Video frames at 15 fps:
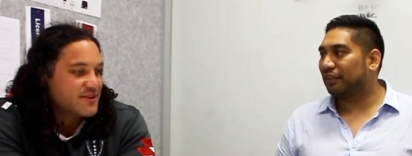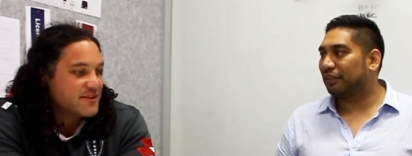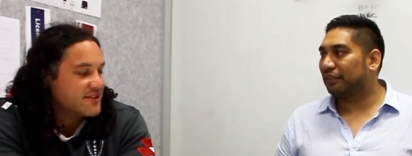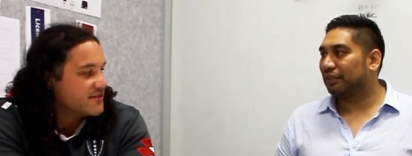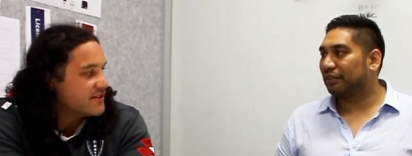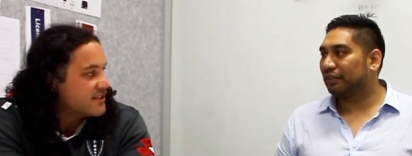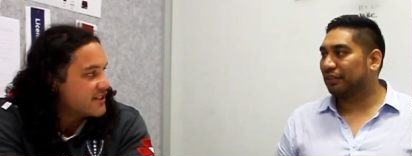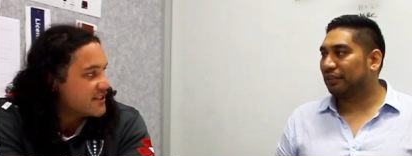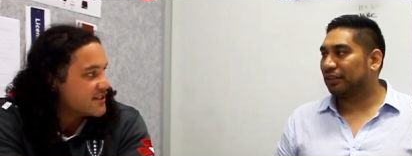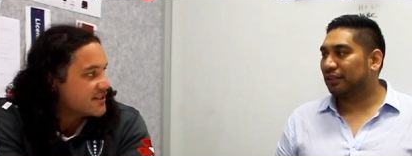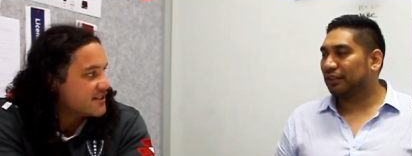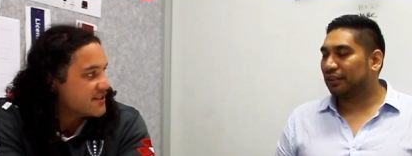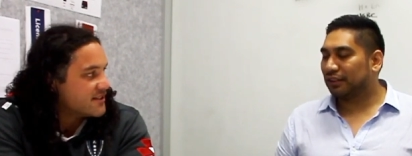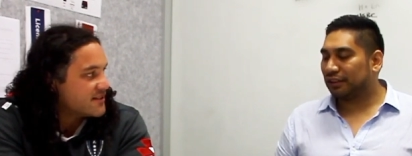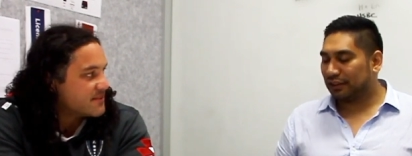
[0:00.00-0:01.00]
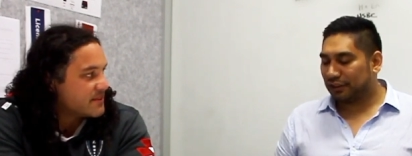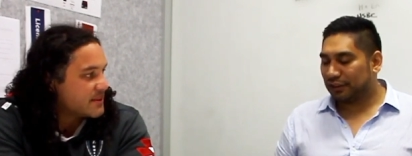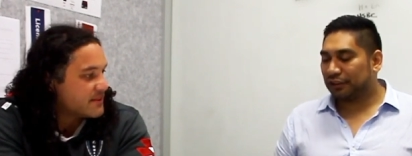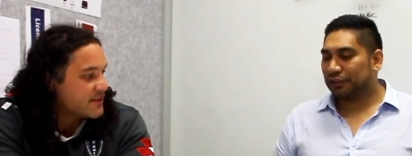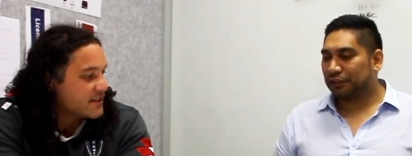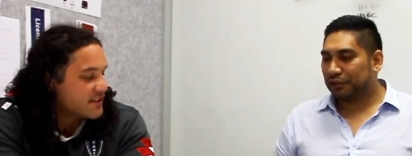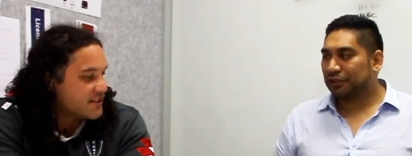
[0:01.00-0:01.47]
Speaker 1: always good to reach out to
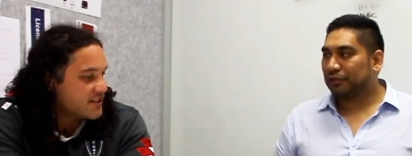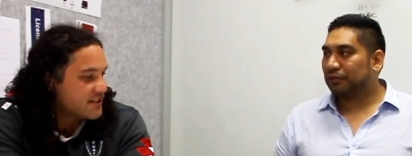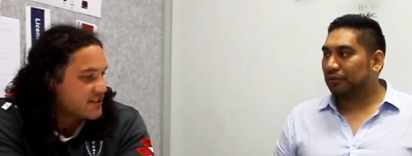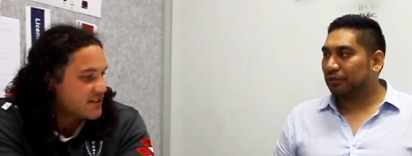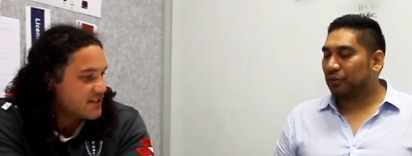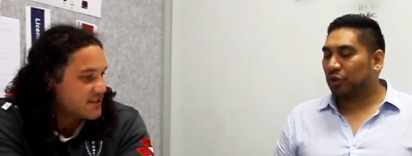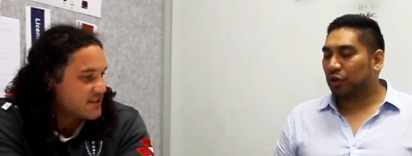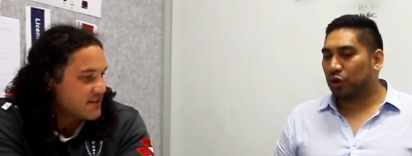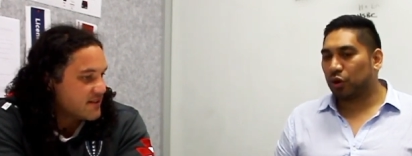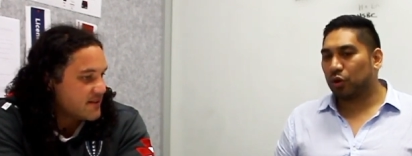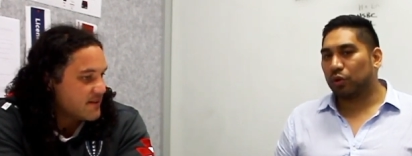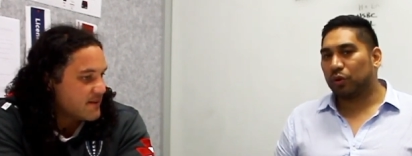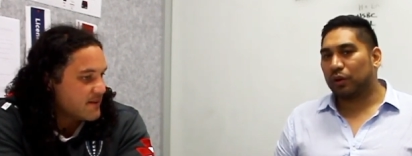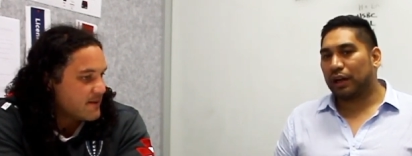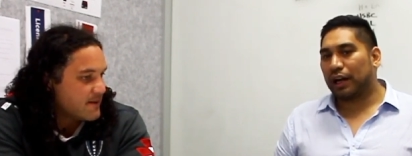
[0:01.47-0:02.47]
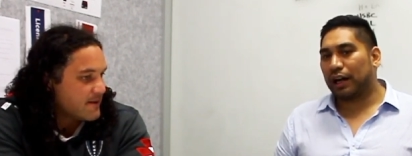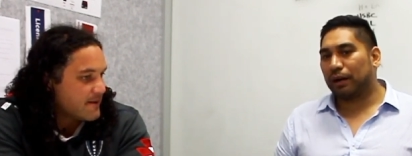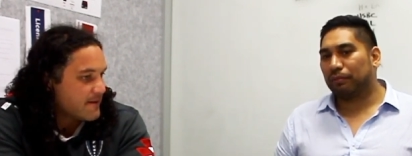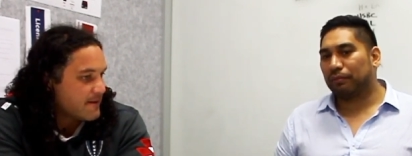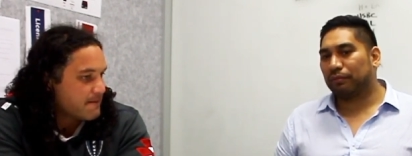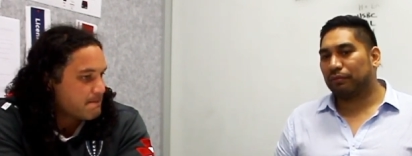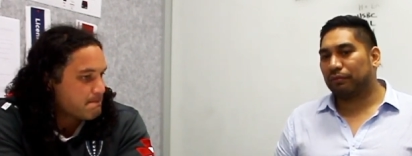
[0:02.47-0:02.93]
people out there.
Speaker 2: Cool.
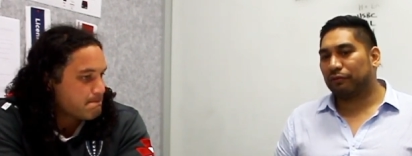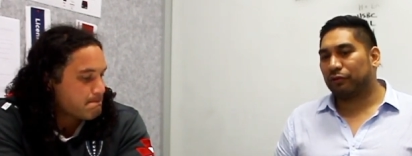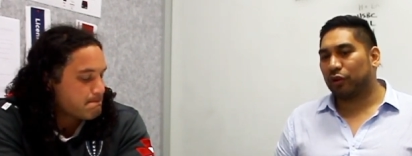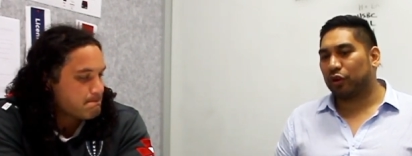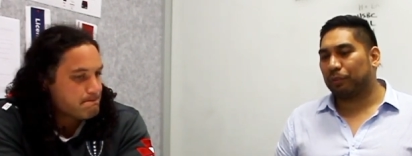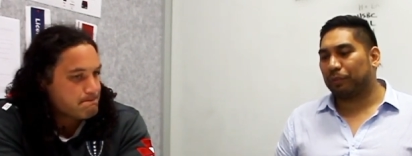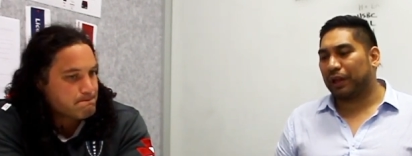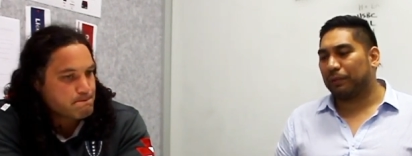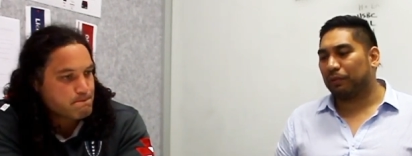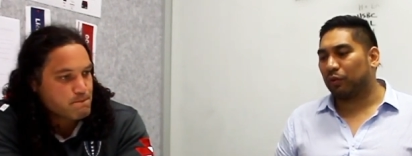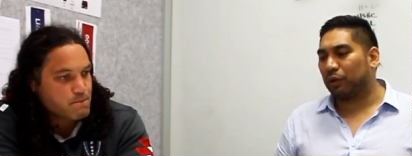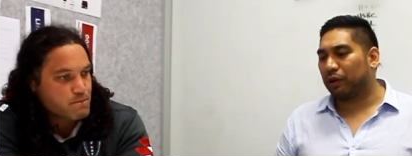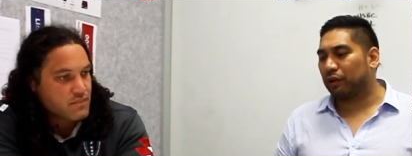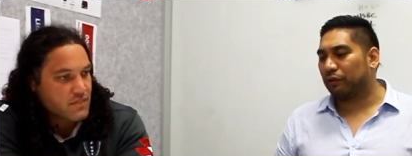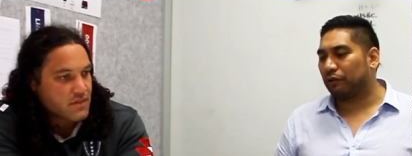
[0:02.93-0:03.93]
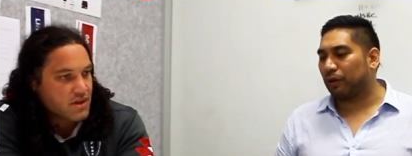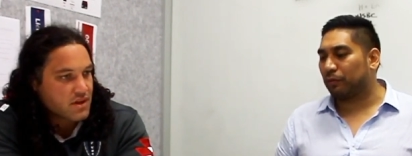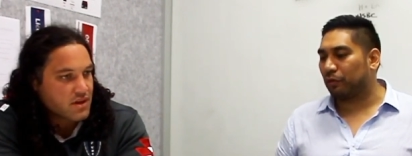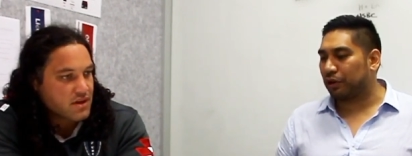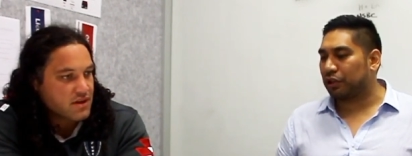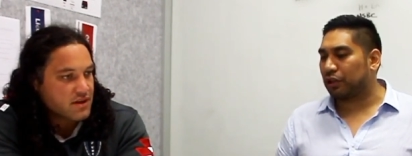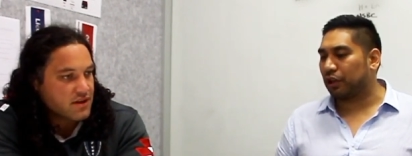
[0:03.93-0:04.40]
Um, for the people, where are you
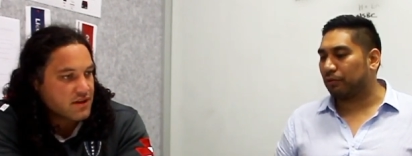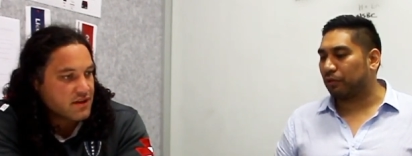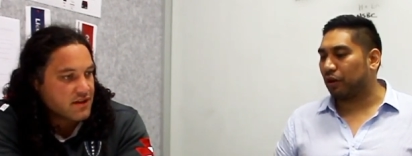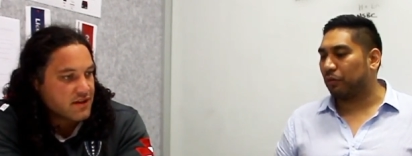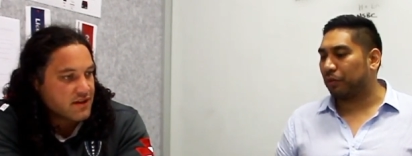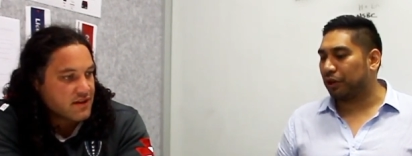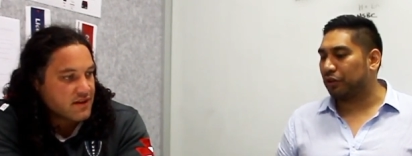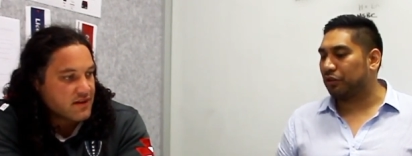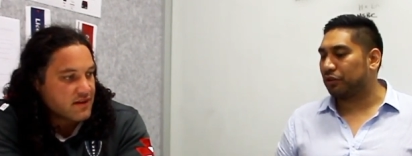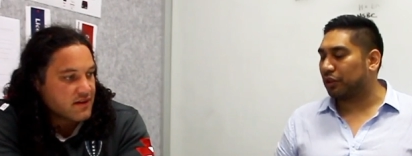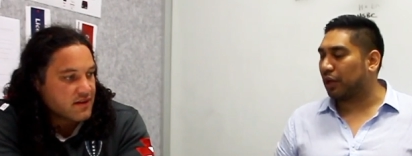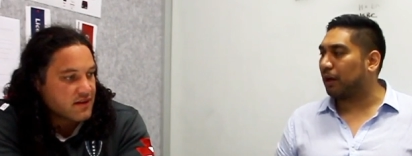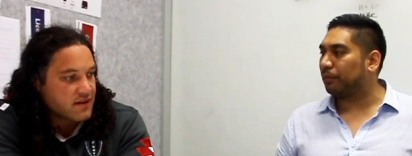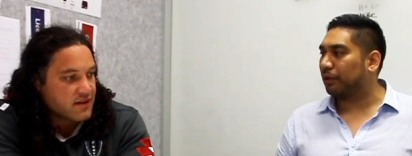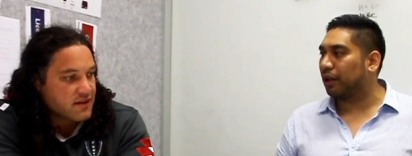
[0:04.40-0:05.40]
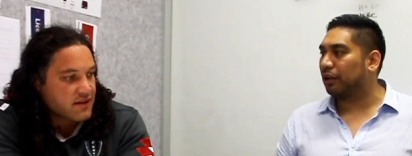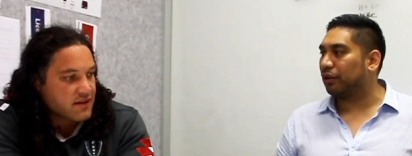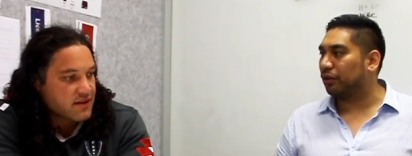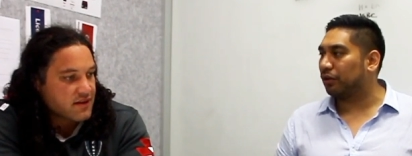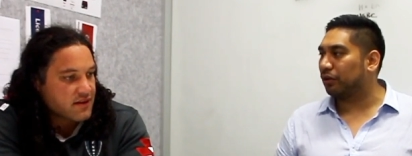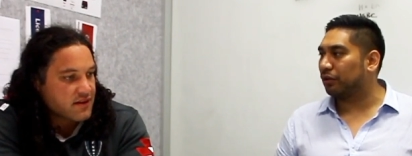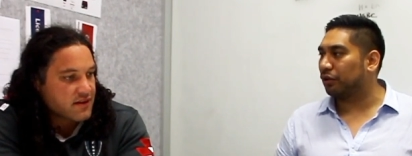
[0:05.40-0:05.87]
from originally, bro, and where did you start
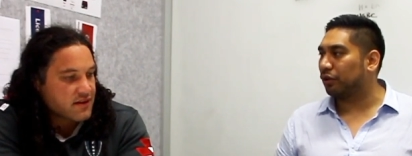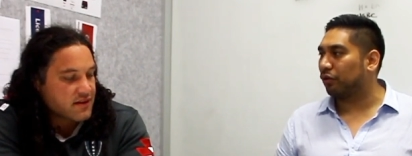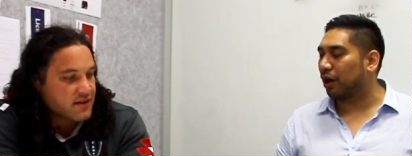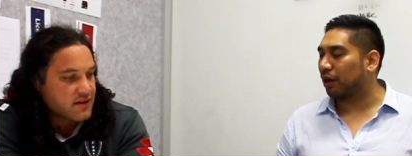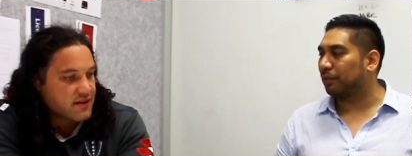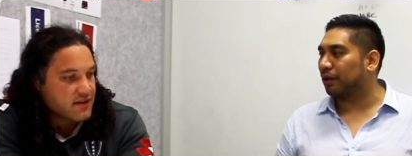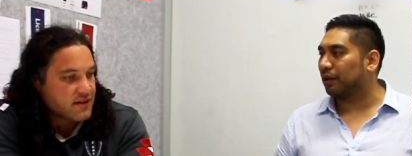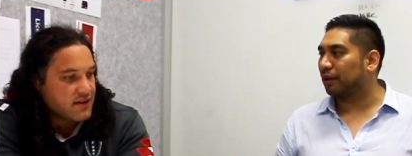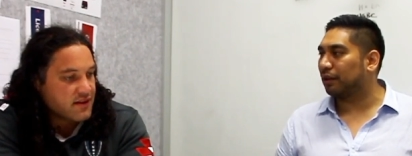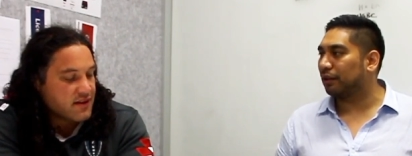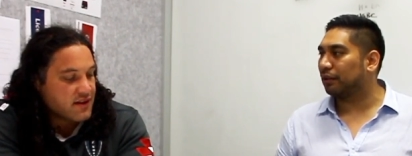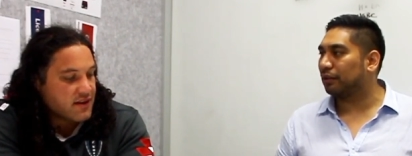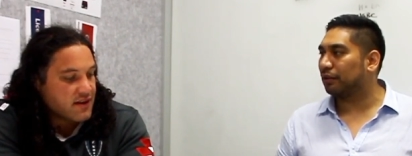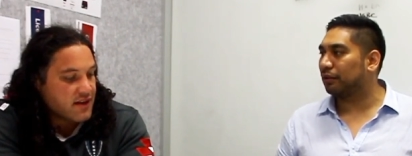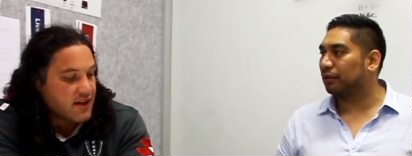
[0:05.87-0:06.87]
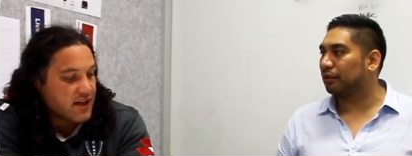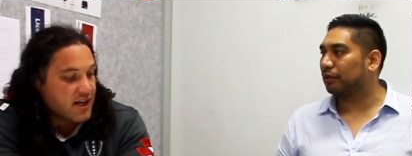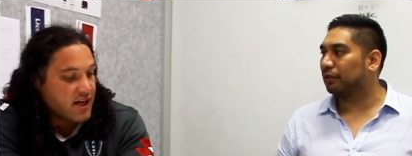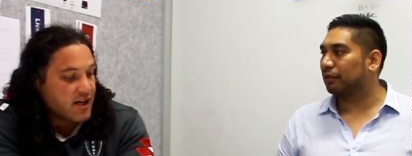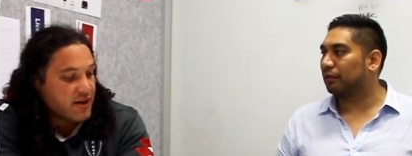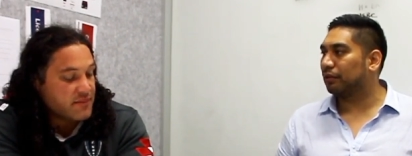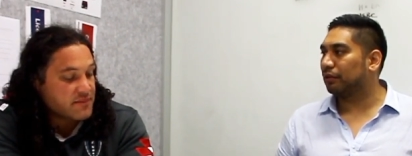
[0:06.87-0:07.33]
playing your, your rugby?
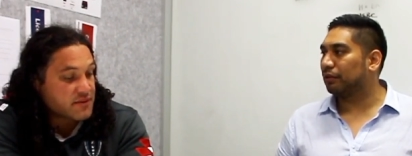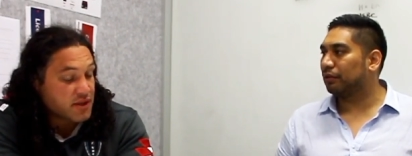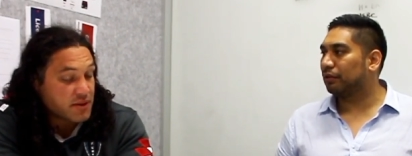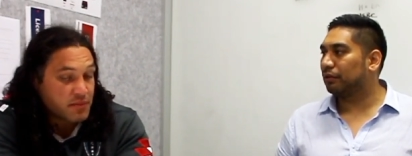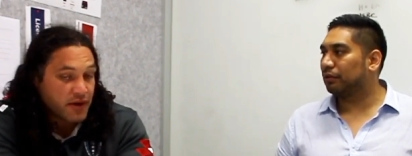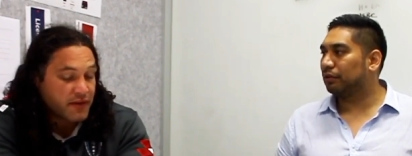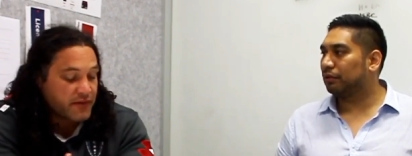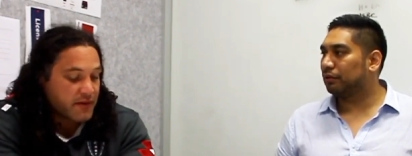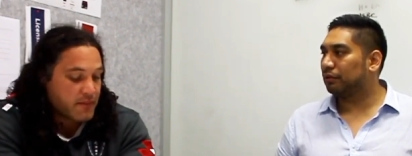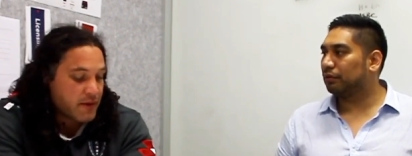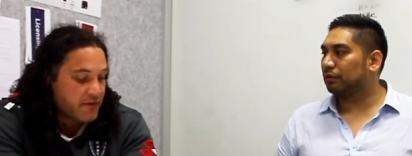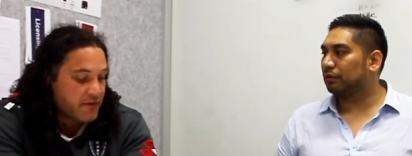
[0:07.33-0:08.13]
Speaker 1: Um, so my